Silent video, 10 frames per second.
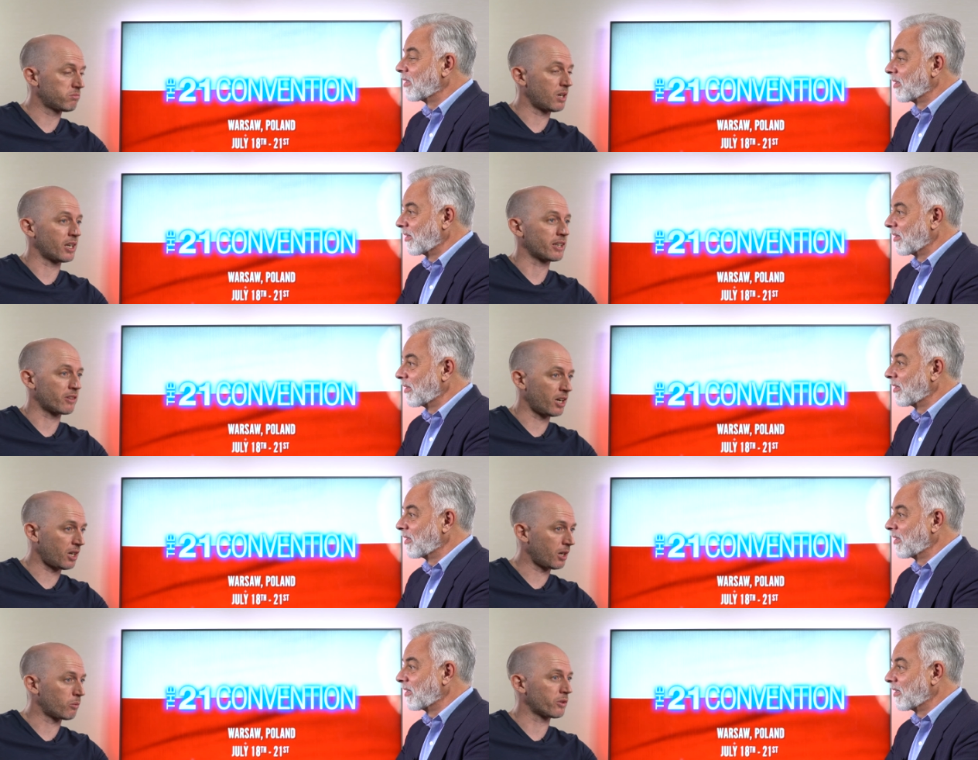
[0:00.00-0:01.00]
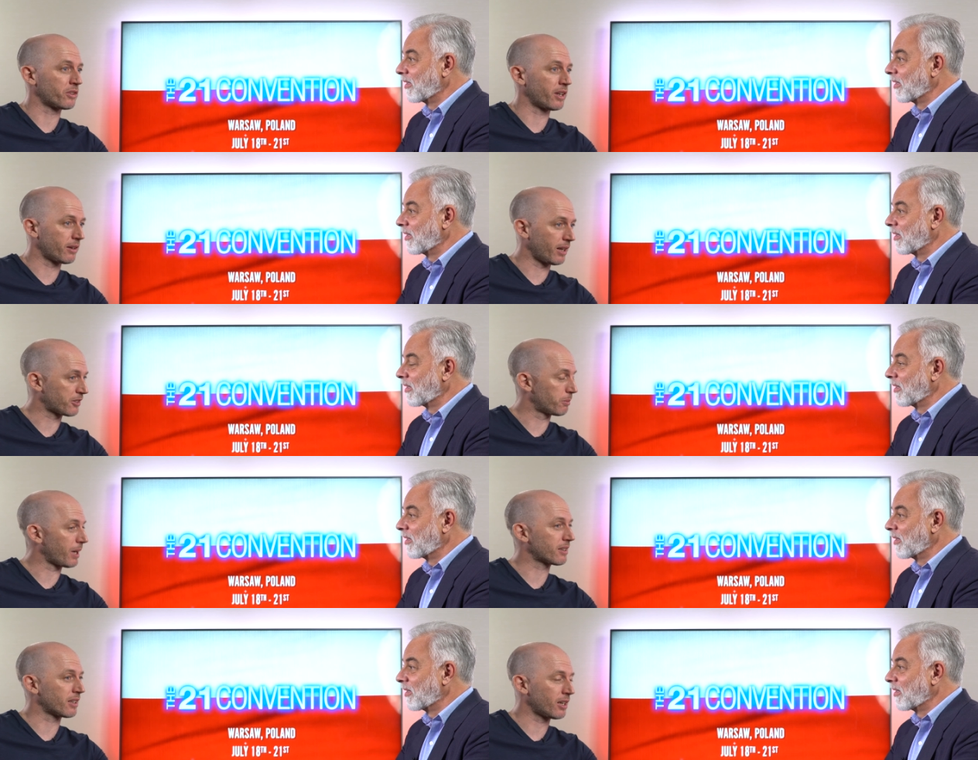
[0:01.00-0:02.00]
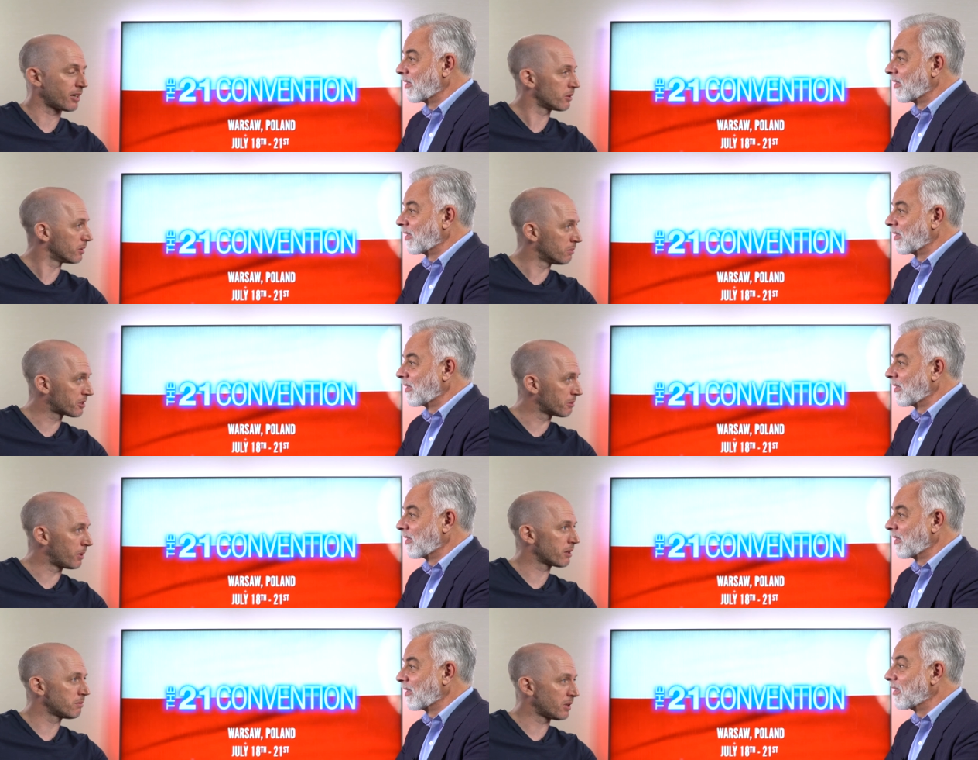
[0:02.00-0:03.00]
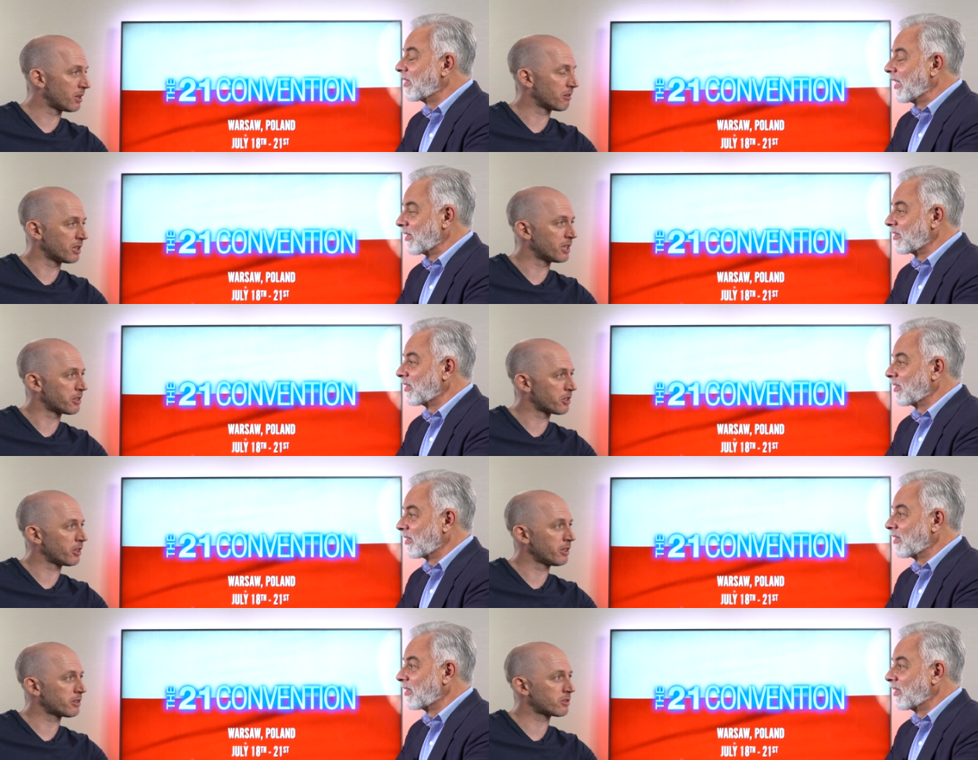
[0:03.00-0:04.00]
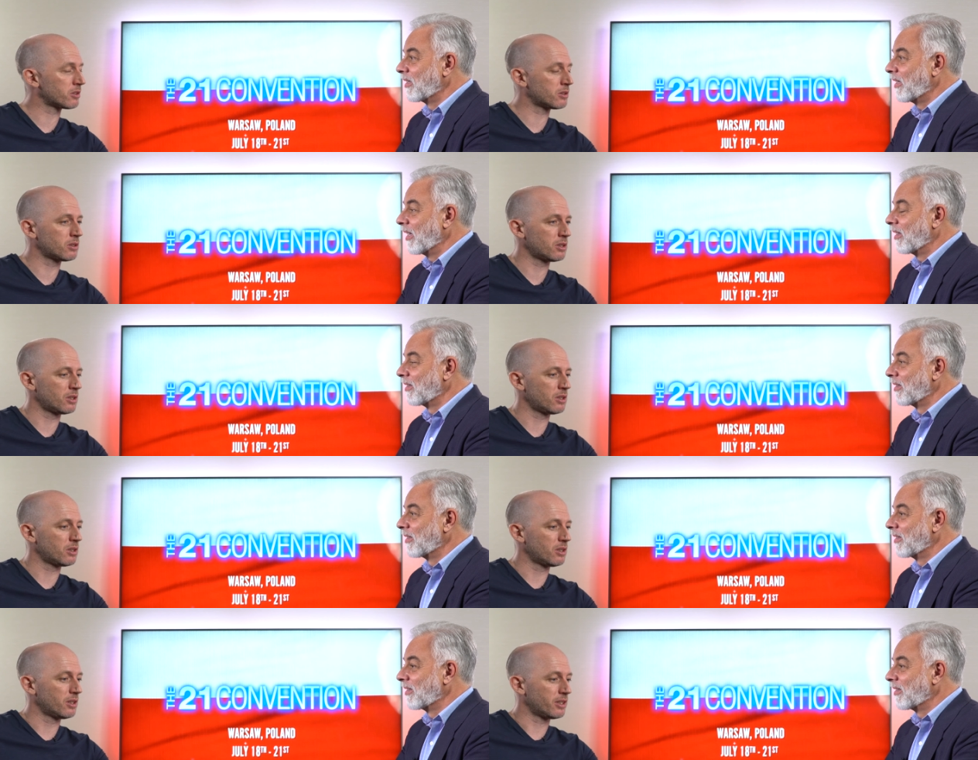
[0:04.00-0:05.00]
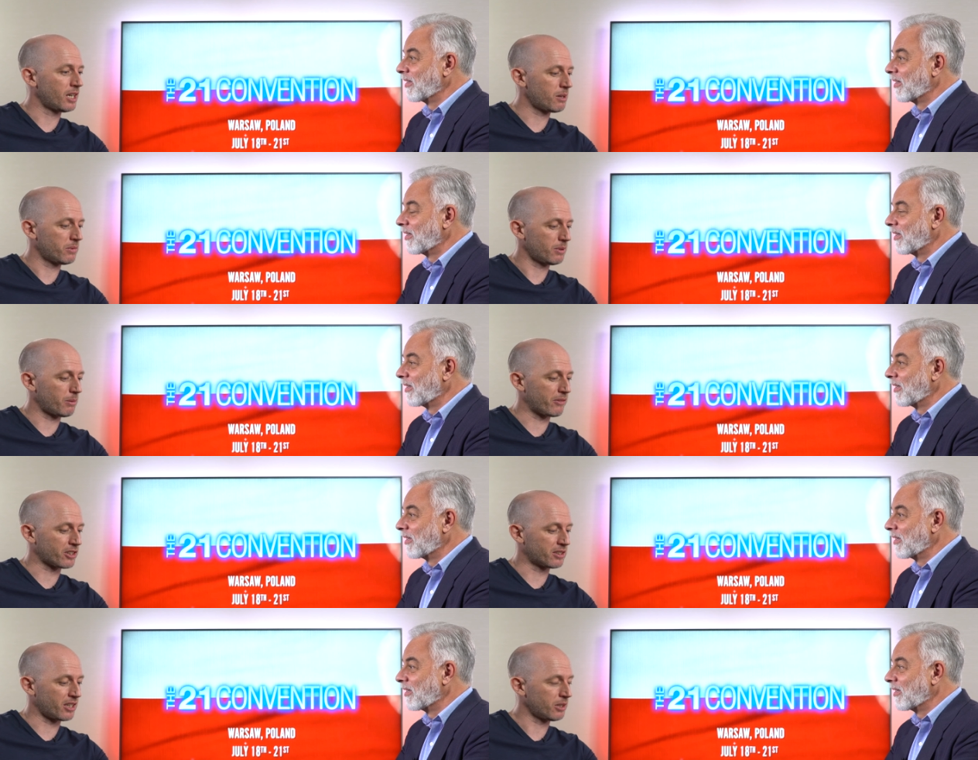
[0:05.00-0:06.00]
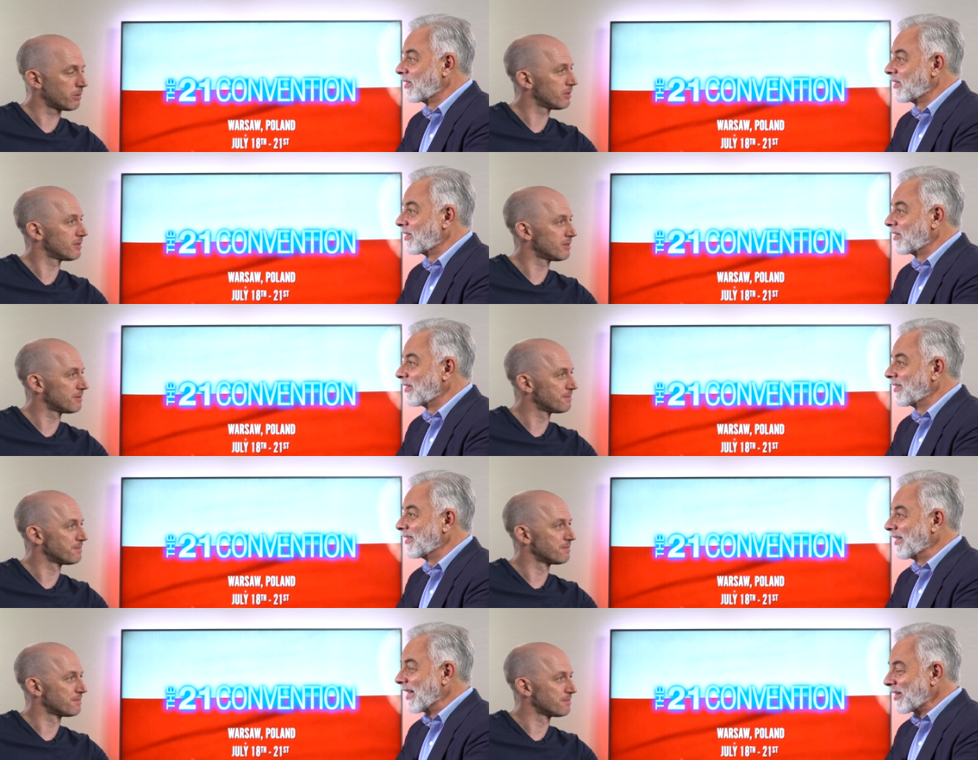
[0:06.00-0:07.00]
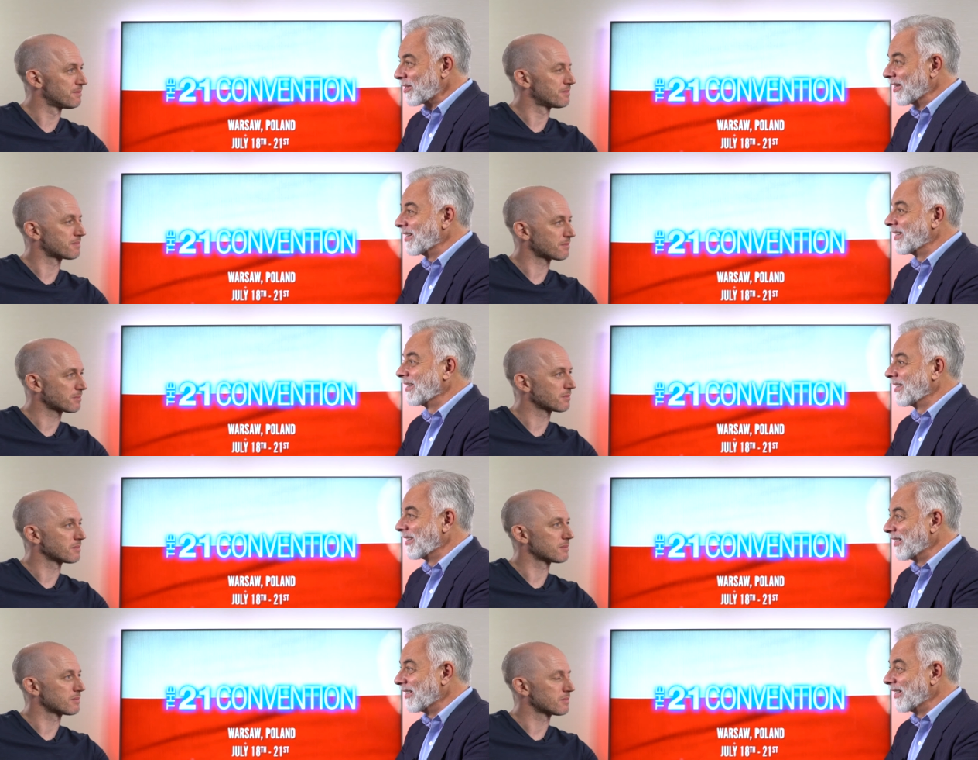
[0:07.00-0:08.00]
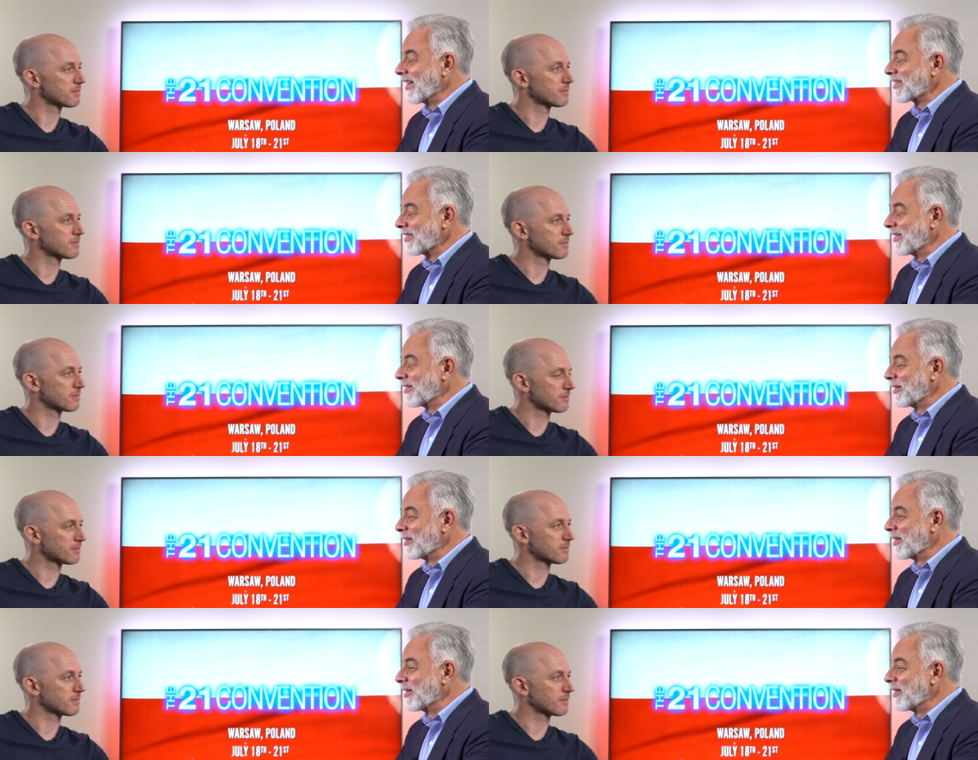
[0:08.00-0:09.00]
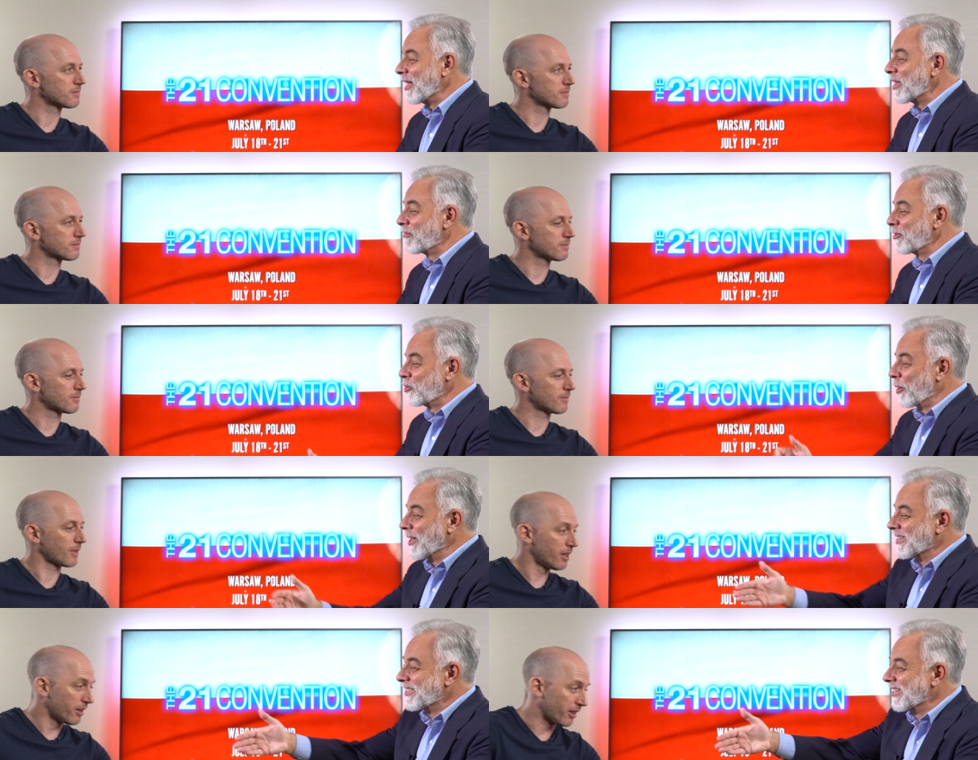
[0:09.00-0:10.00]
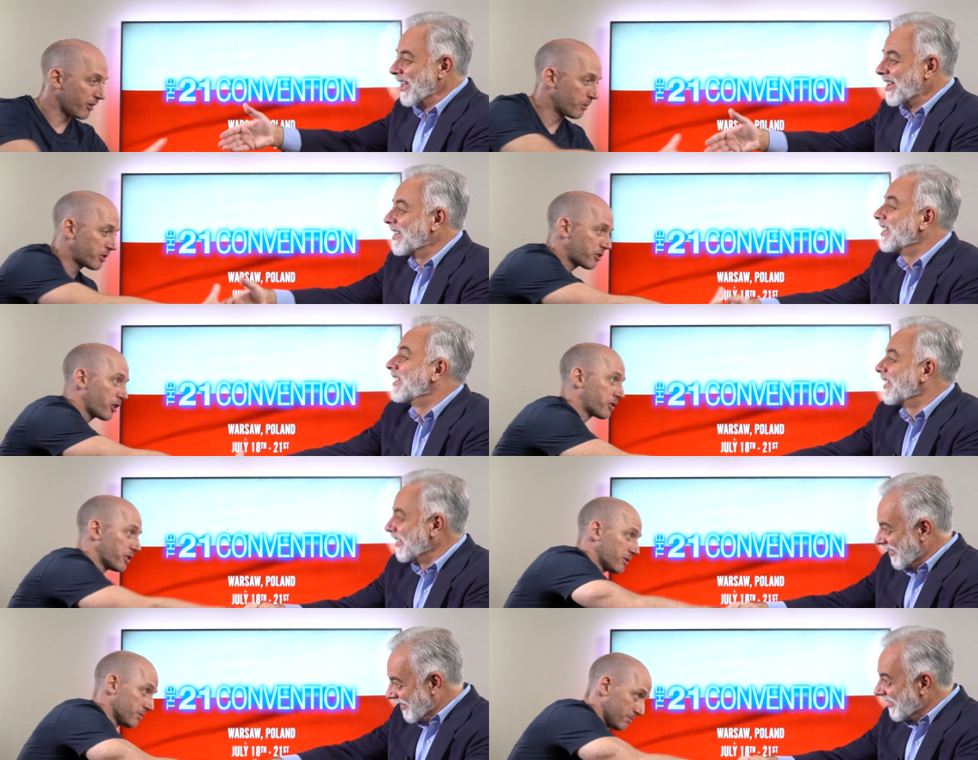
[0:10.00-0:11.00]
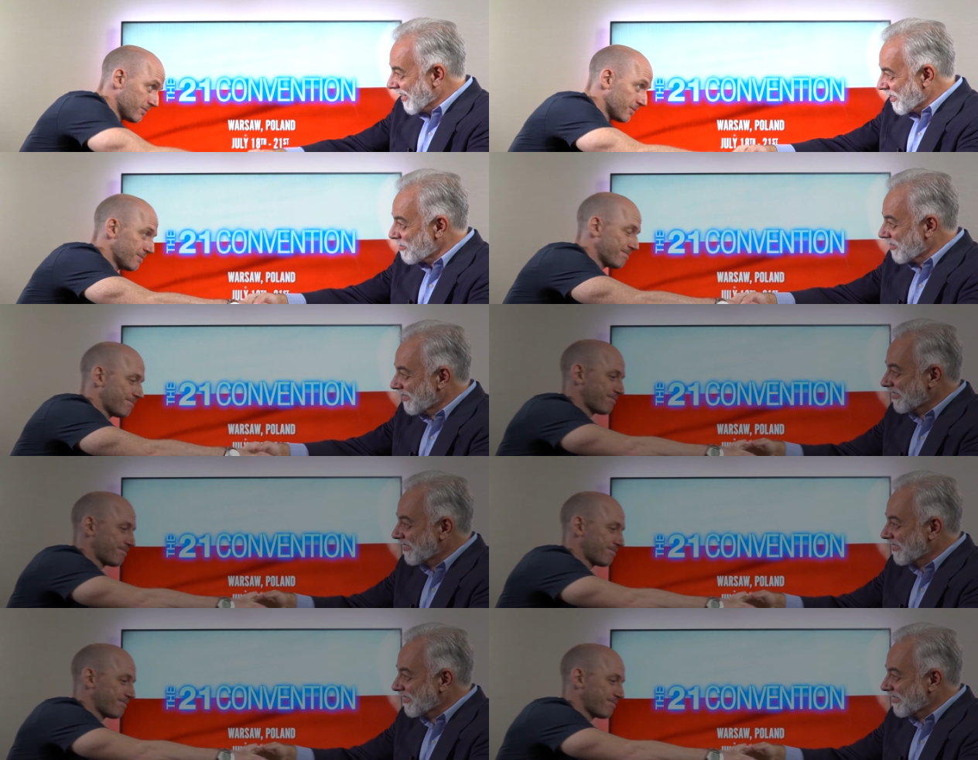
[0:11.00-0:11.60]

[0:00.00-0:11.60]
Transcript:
Speaker 1: I like that. I wasn't expecting it. I don't know much about him, but yes. I really enjoyed it. So, yeah, yeah I'm
Speaker 2: having a good time. Excellent. Excellent. Thank you for joining us today. Thank you very much, George. Thank you.